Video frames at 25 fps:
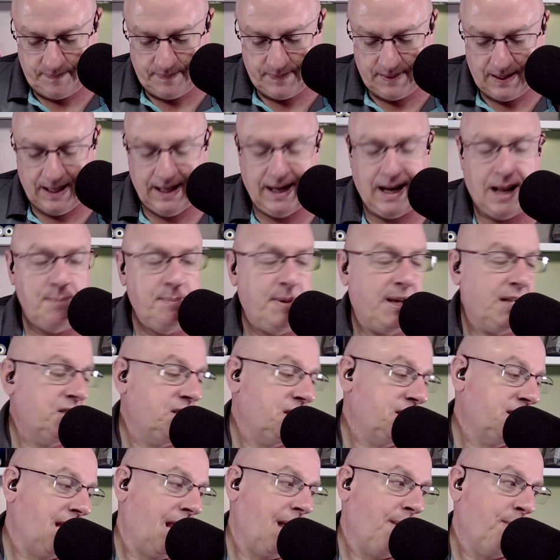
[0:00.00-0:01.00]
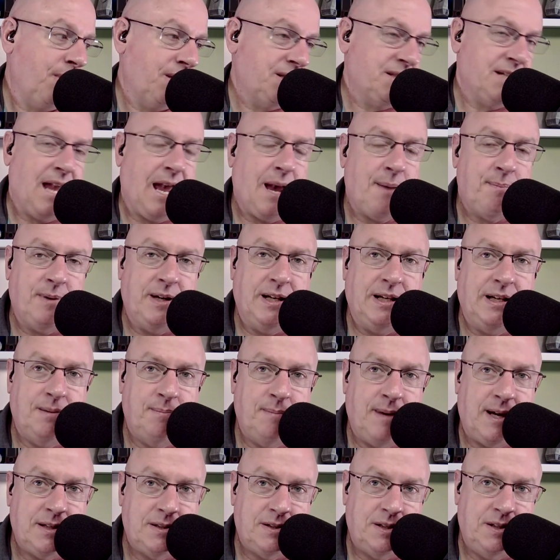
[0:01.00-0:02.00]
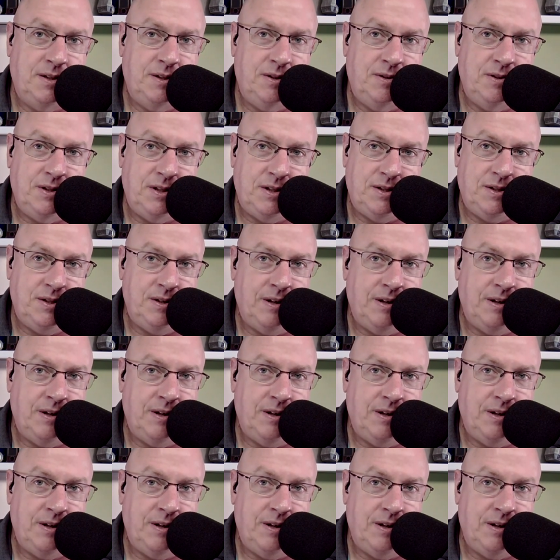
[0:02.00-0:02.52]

and I bet you, Tom, what's happening in Massachusetts?